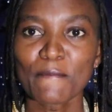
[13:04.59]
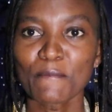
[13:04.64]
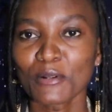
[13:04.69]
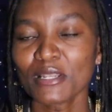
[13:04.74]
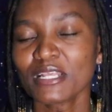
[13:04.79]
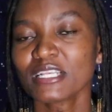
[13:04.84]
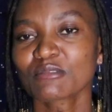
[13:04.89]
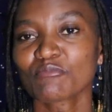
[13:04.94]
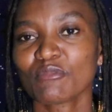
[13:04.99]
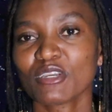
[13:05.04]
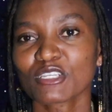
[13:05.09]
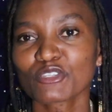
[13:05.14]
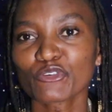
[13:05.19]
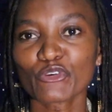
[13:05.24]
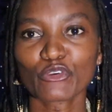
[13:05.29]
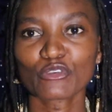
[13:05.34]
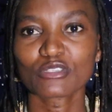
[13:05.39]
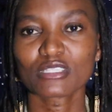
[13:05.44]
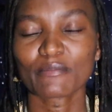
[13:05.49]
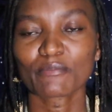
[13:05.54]
Please make
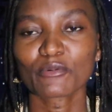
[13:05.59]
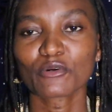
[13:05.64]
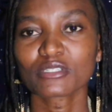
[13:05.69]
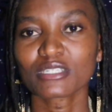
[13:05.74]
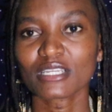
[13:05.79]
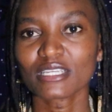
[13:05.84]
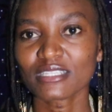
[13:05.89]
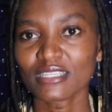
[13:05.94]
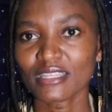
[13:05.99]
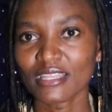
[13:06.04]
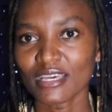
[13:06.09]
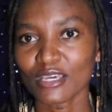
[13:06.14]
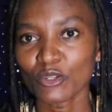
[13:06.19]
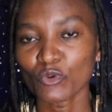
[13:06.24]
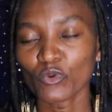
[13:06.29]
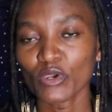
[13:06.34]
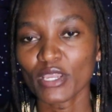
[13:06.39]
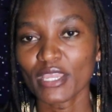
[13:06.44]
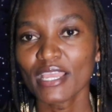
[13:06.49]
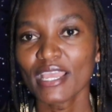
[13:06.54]
sure you support us in
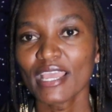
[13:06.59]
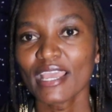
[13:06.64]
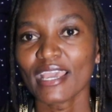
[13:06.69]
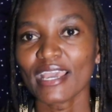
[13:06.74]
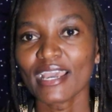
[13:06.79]
that way.